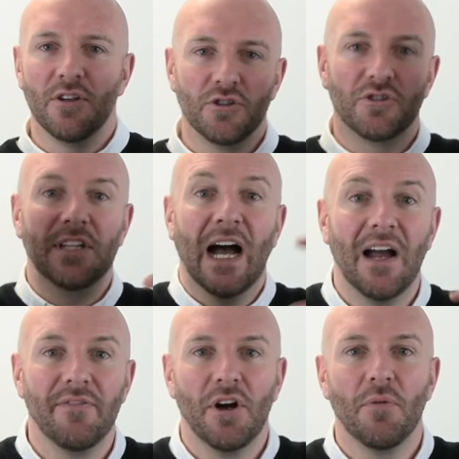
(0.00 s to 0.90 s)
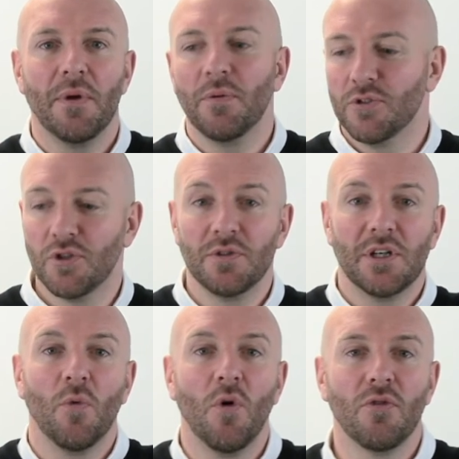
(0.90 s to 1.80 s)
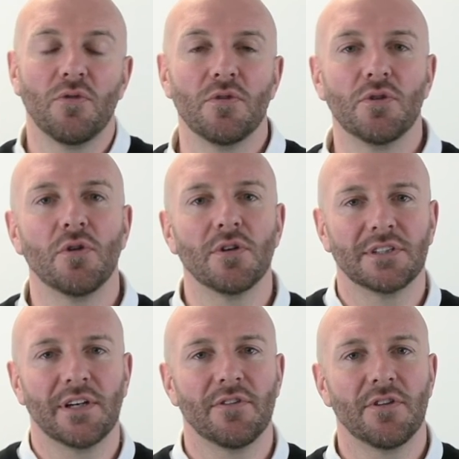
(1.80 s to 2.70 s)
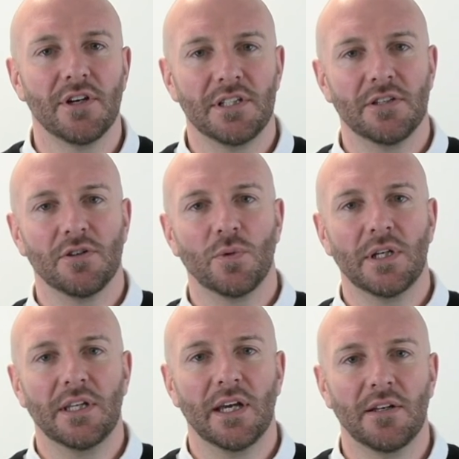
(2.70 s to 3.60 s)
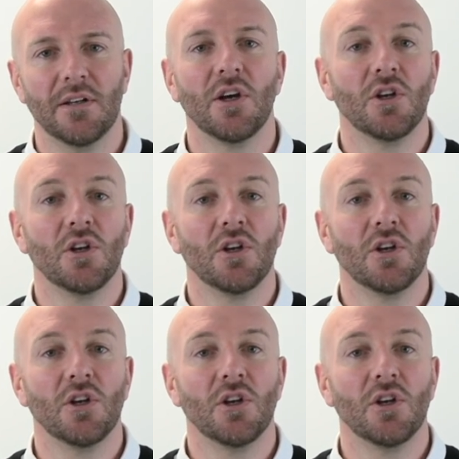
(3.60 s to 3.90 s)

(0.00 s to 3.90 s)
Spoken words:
just diving on me as soon as I walk through the door at 7:30 on a weekend.